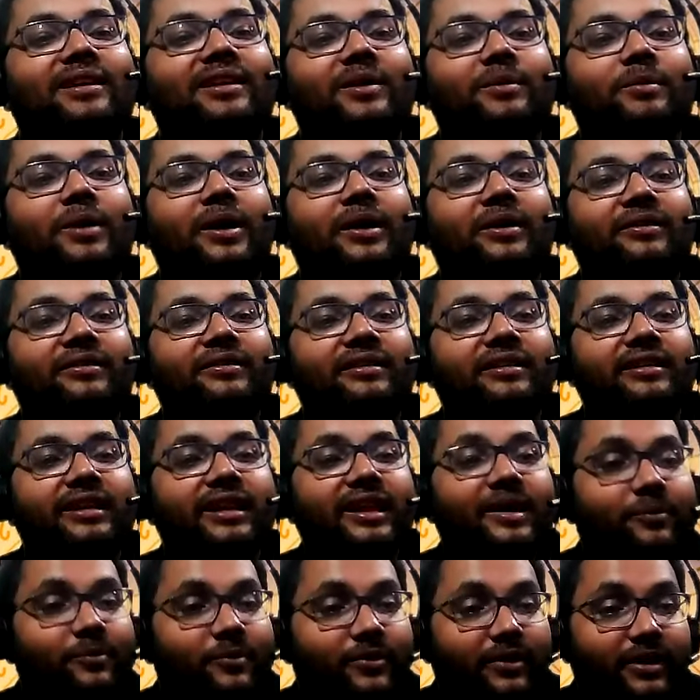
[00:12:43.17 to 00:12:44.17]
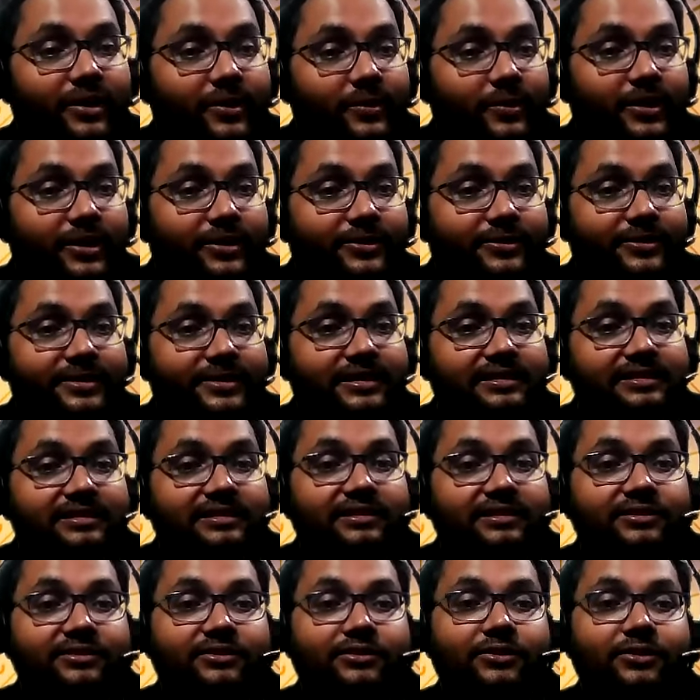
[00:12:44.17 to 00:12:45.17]
now mars and cape
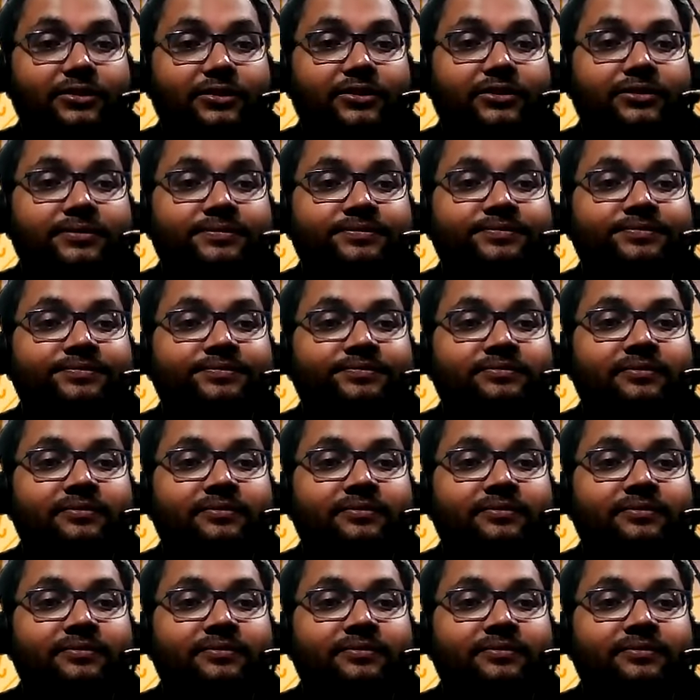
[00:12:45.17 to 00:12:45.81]
aquarius so